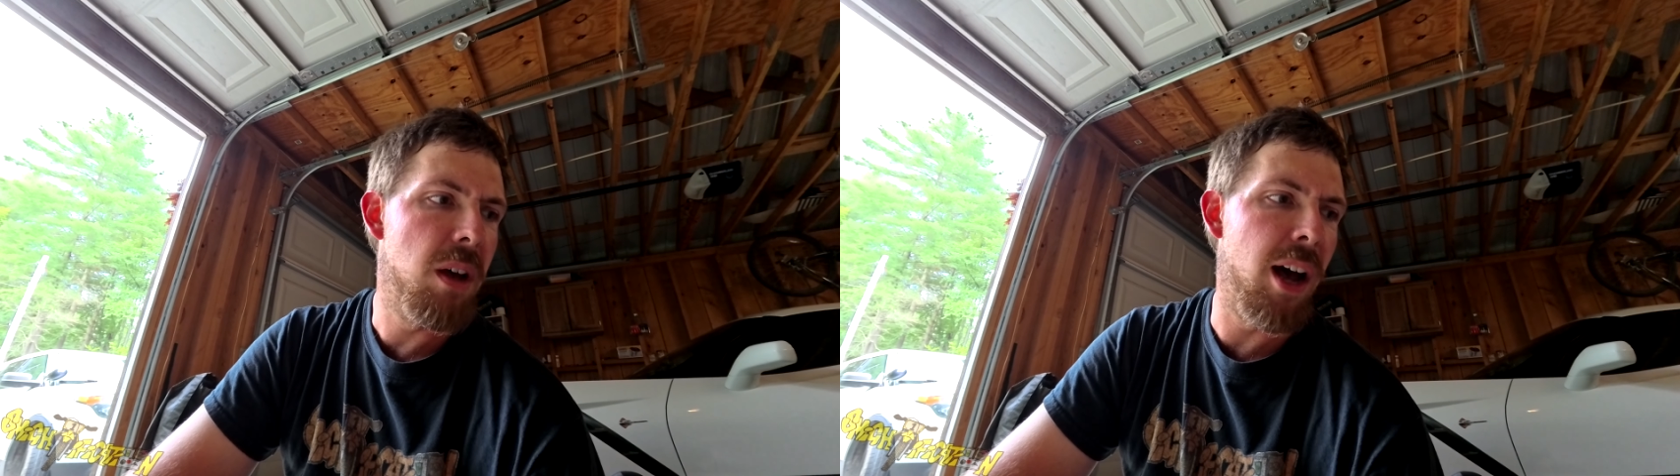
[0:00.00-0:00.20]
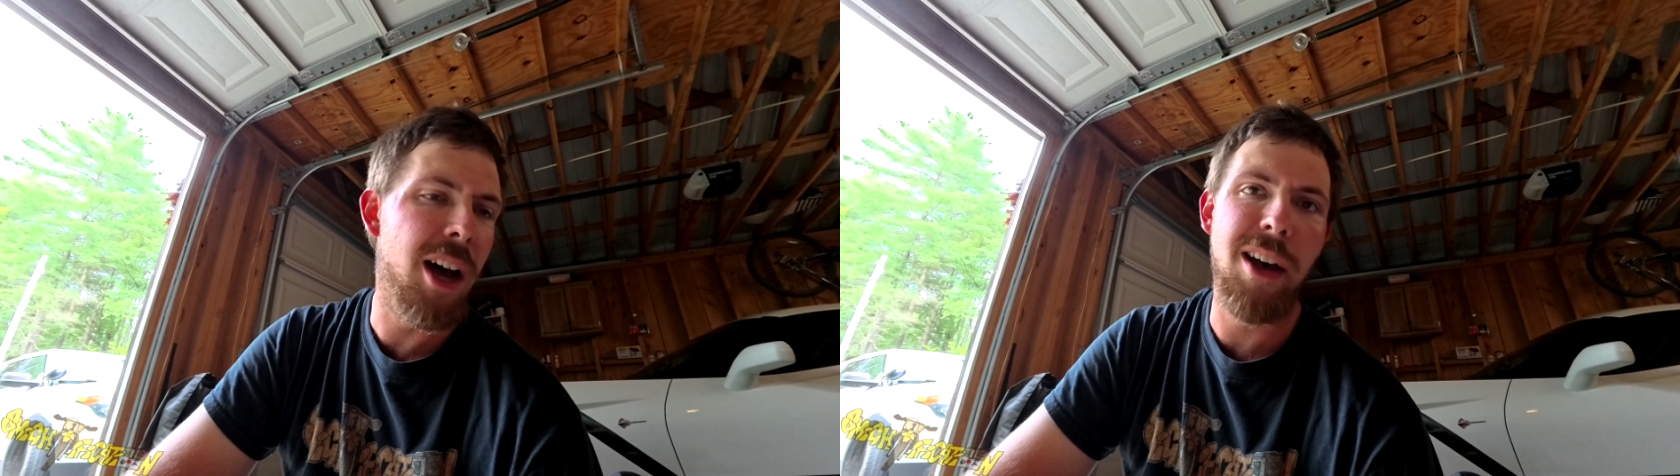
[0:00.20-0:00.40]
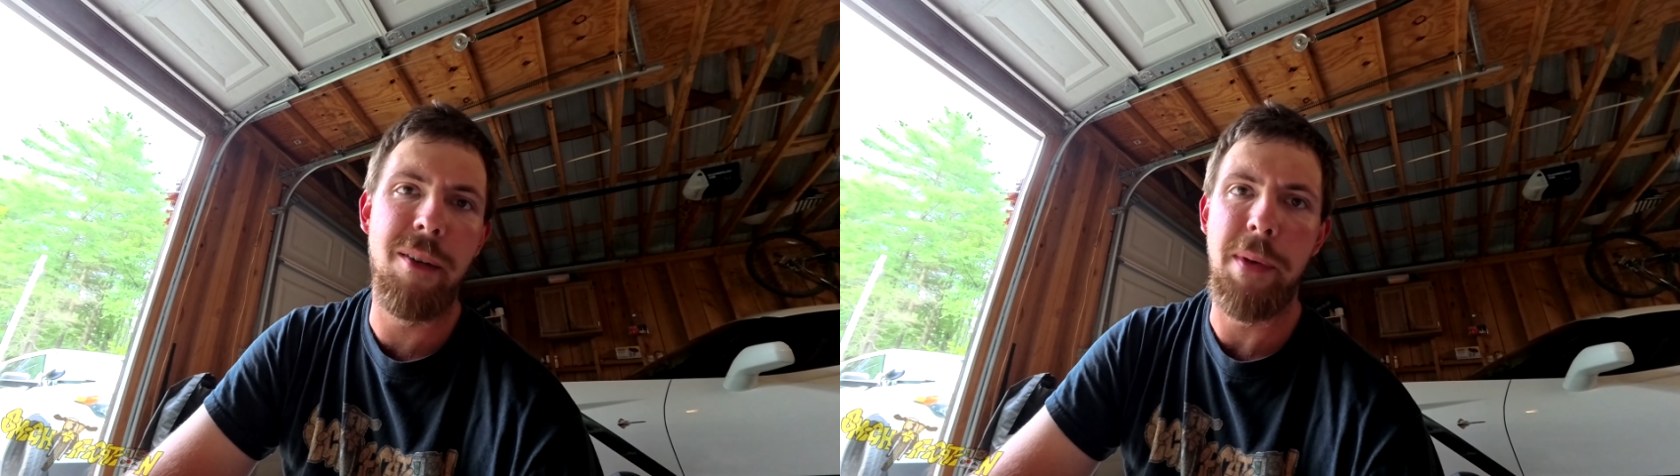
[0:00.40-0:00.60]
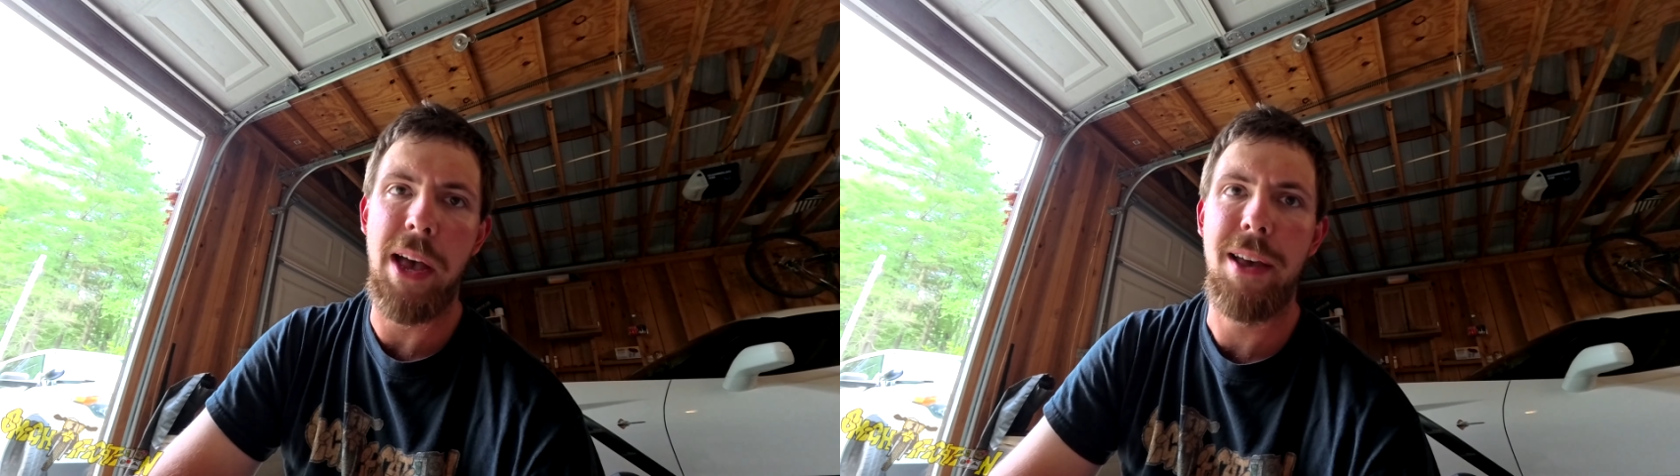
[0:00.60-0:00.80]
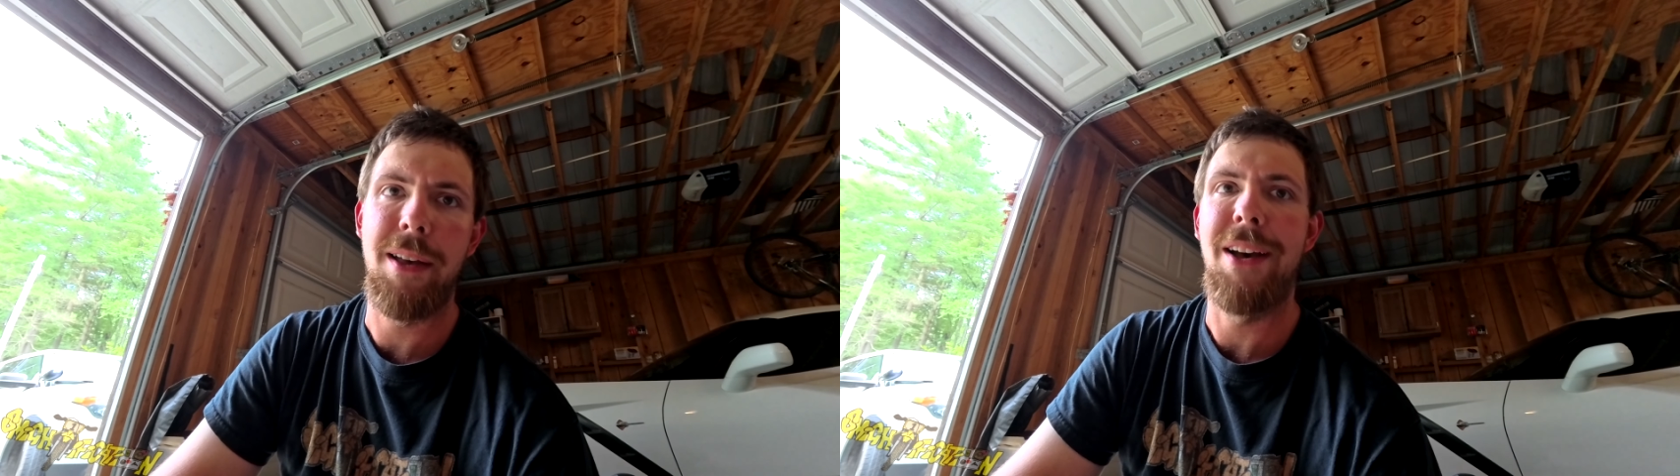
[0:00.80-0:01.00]

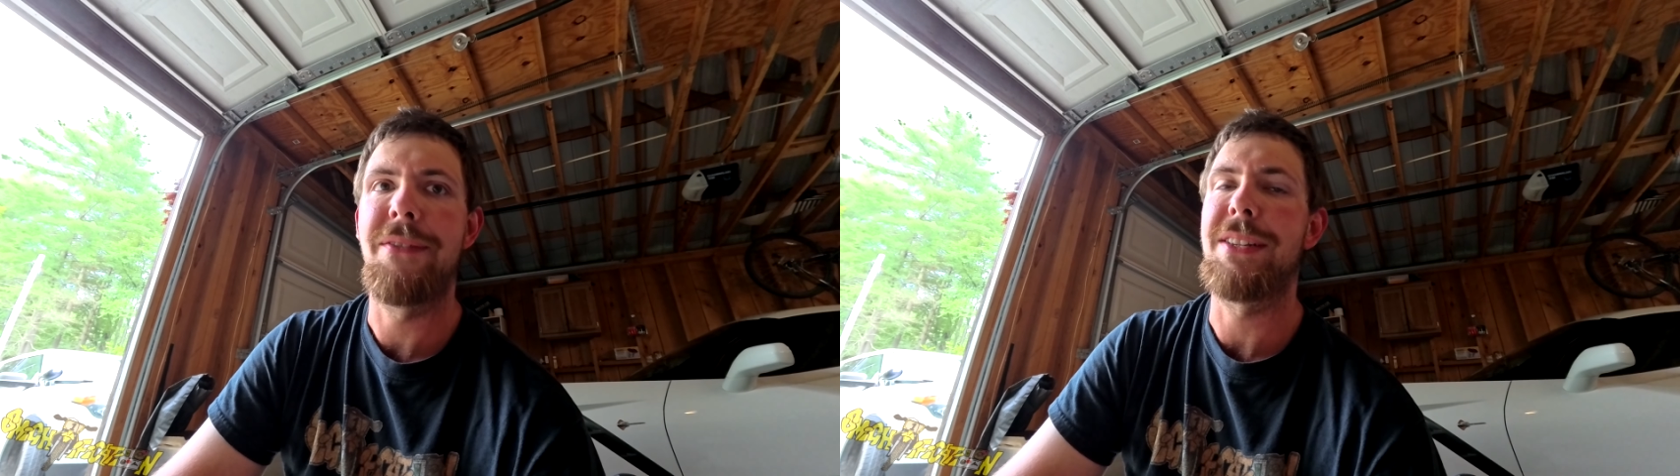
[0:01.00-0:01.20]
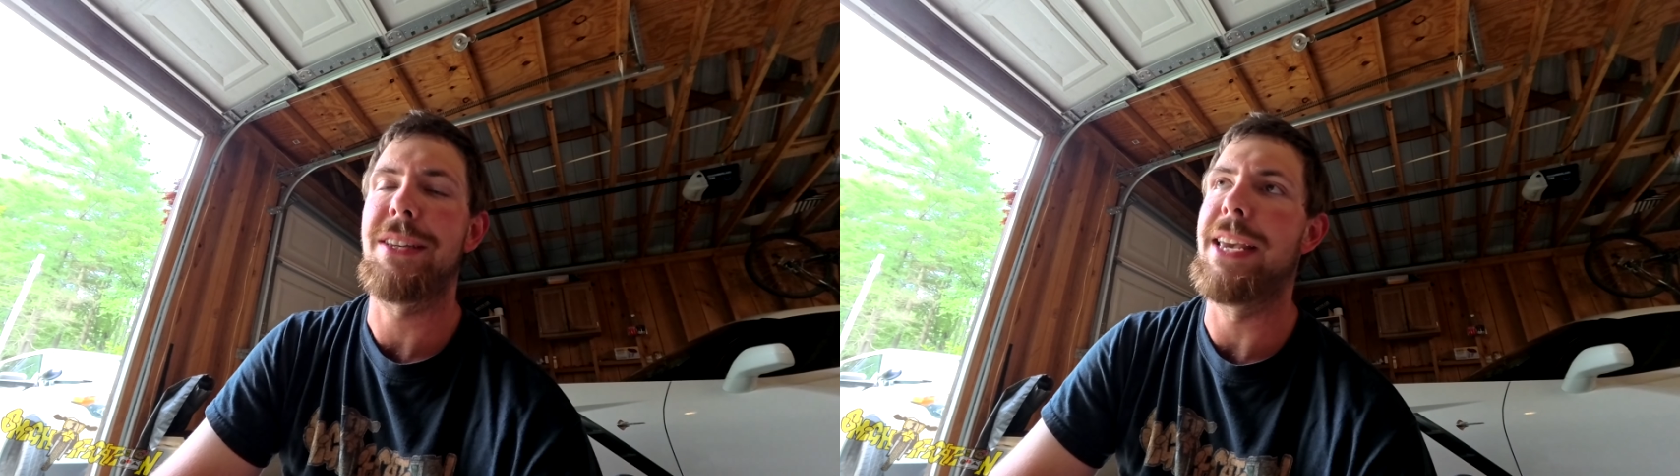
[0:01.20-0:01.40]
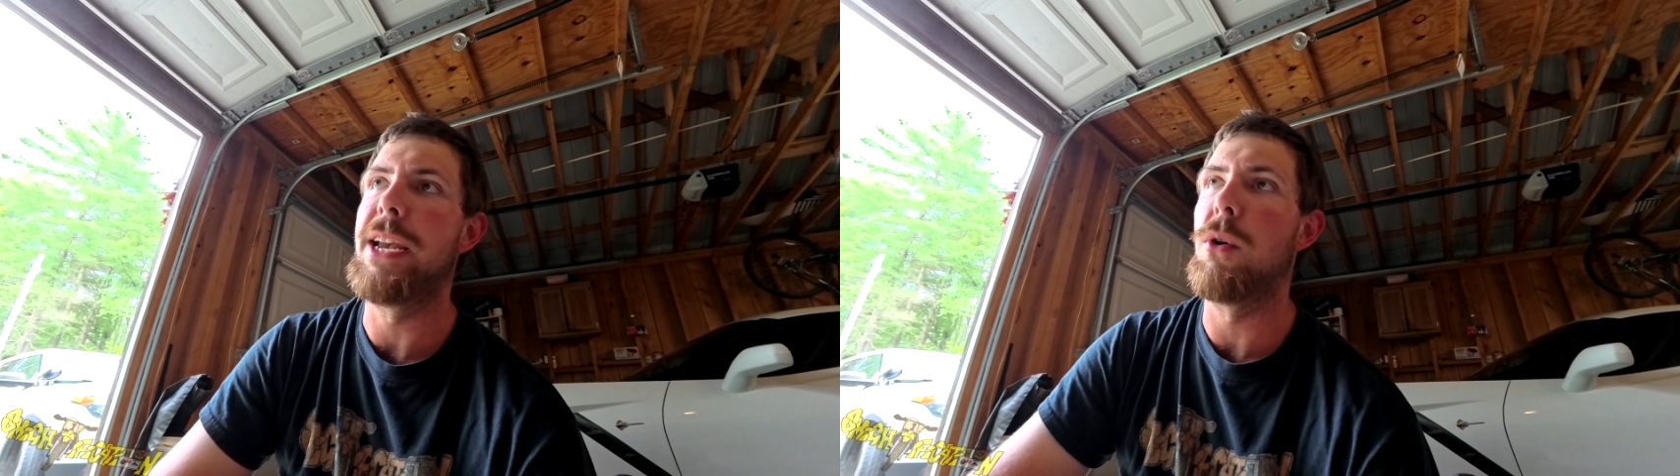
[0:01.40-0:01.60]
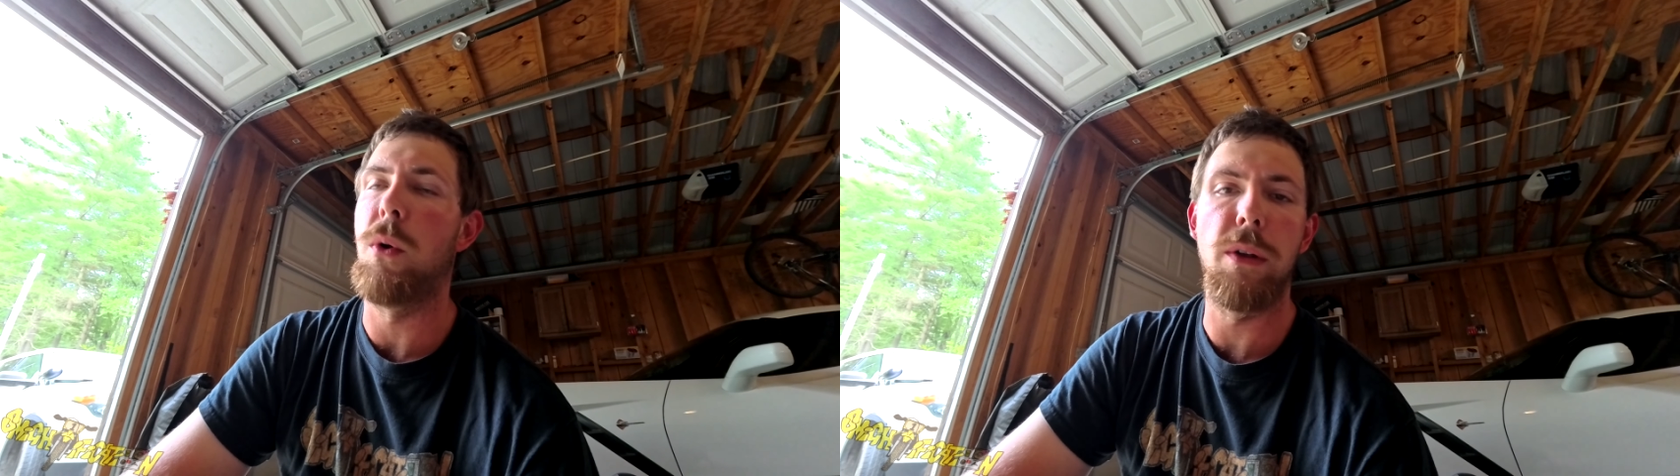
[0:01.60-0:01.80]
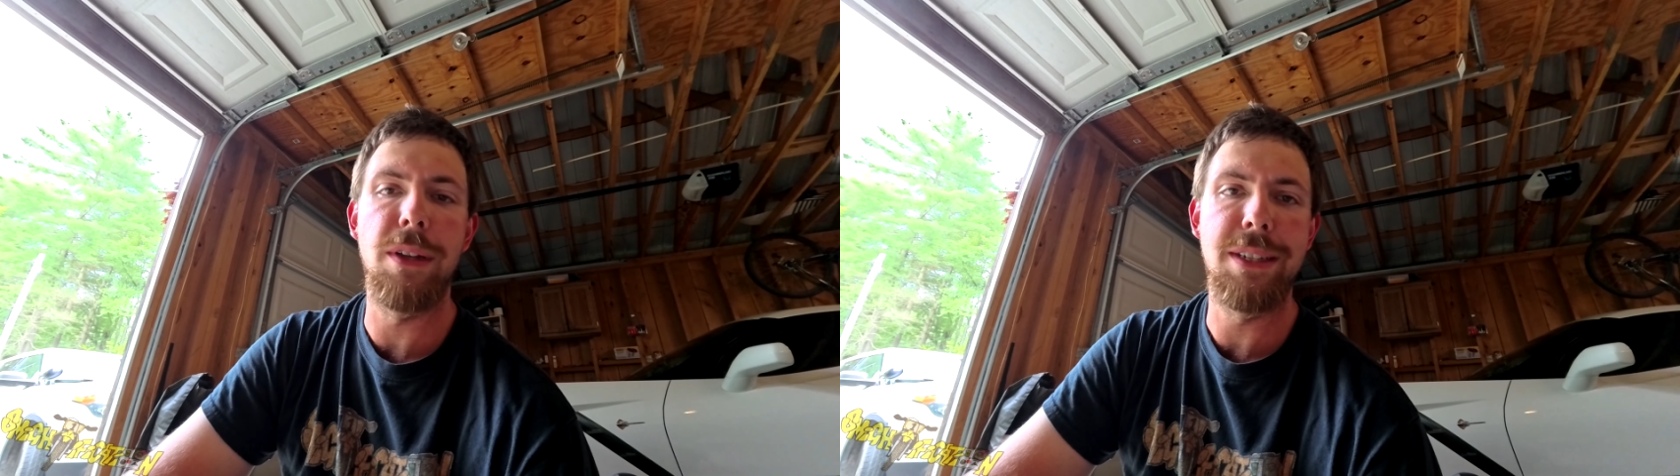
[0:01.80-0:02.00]
Obviously gear
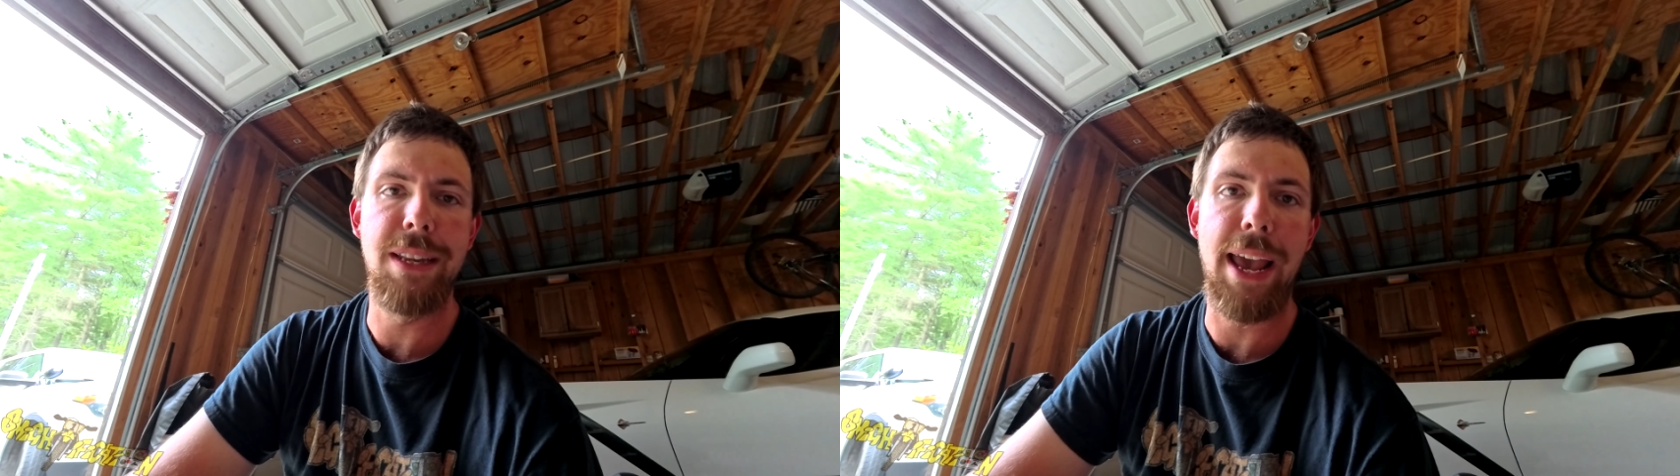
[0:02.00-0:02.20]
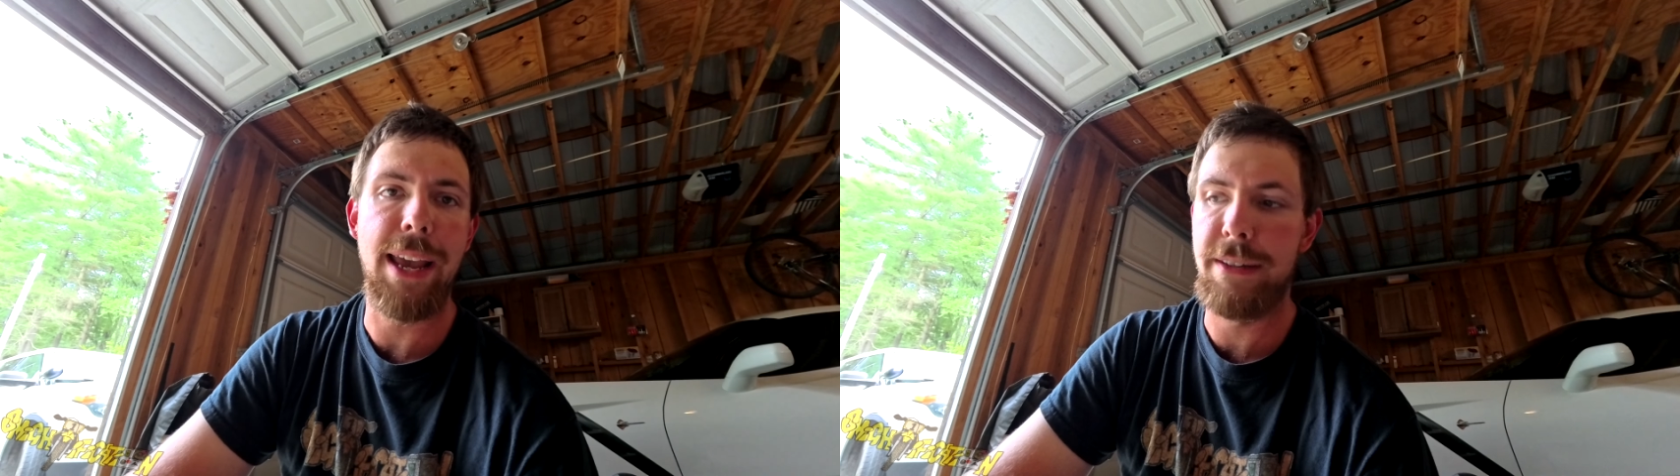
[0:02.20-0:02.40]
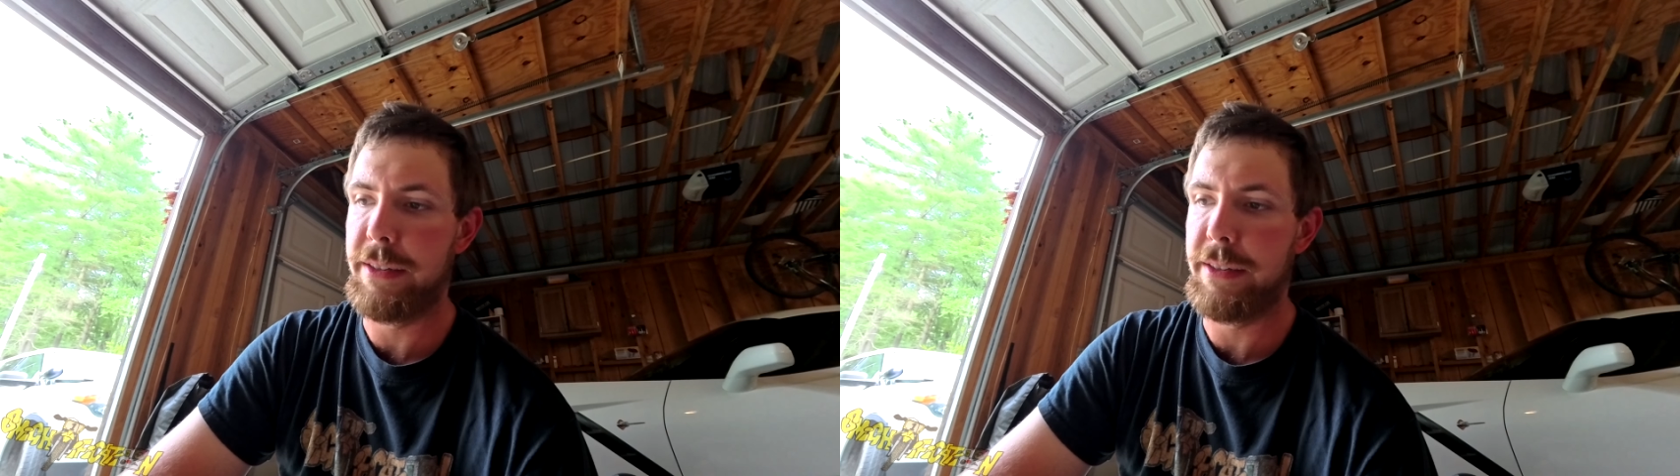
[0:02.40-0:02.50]
oil, it stank.